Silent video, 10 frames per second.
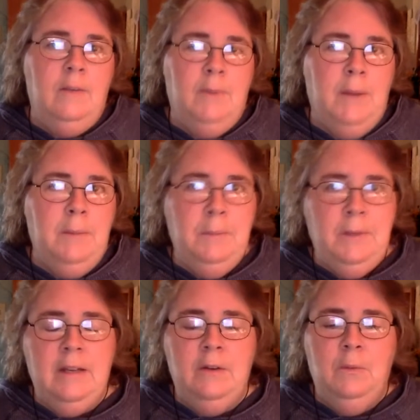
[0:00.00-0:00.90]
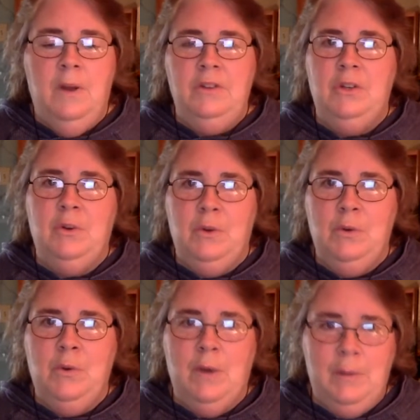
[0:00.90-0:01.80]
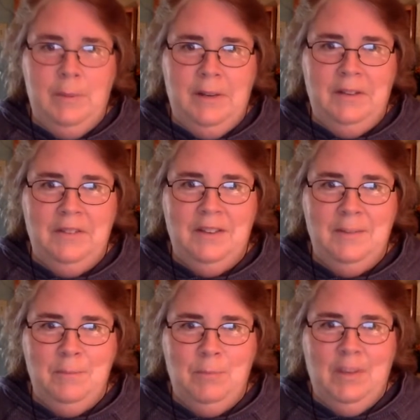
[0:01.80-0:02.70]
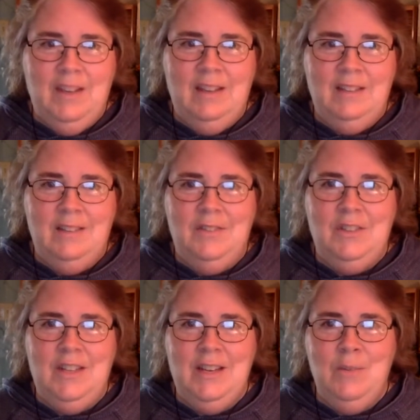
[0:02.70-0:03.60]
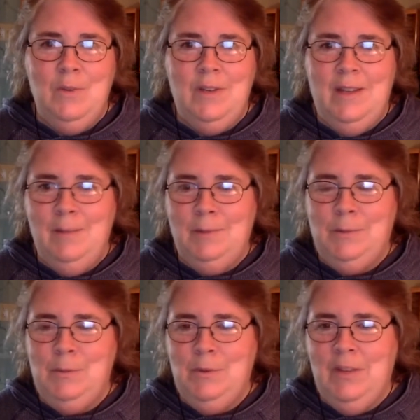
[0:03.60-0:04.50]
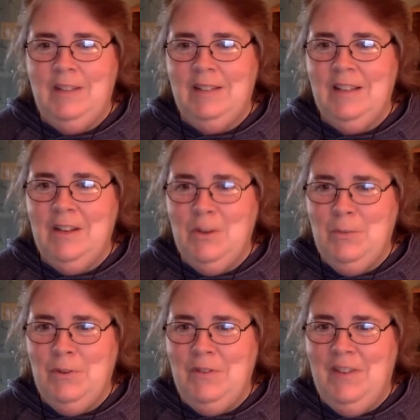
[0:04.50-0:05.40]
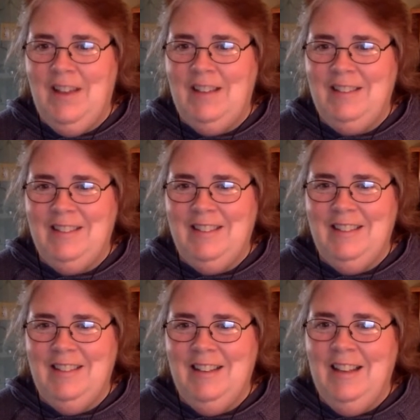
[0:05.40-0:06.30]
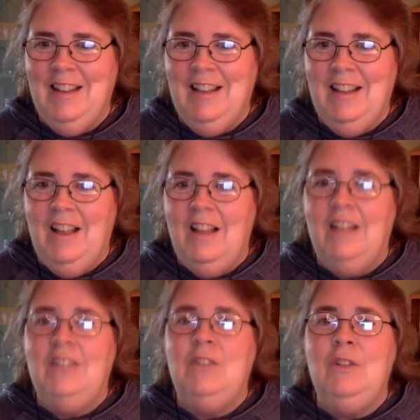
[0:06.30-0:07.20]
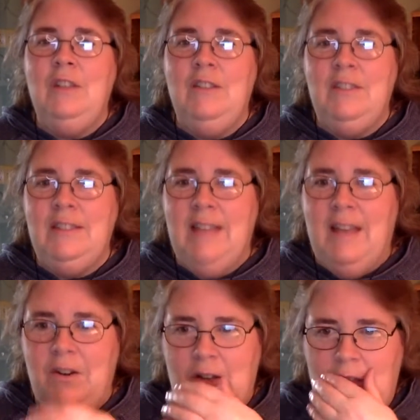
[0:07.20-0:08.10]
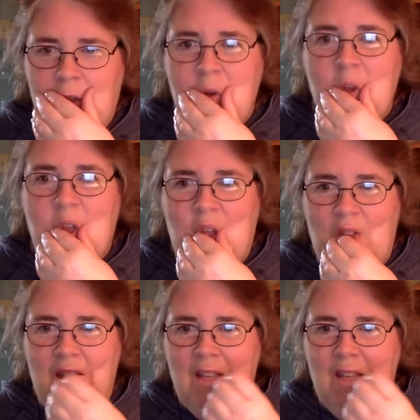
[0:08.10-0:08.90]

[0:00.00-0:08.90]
probably going to want to grow quite a bit of it, because if you're taking 1 tablespoon, that's going to go pretty fast. So you're leaving Saturday. Okay.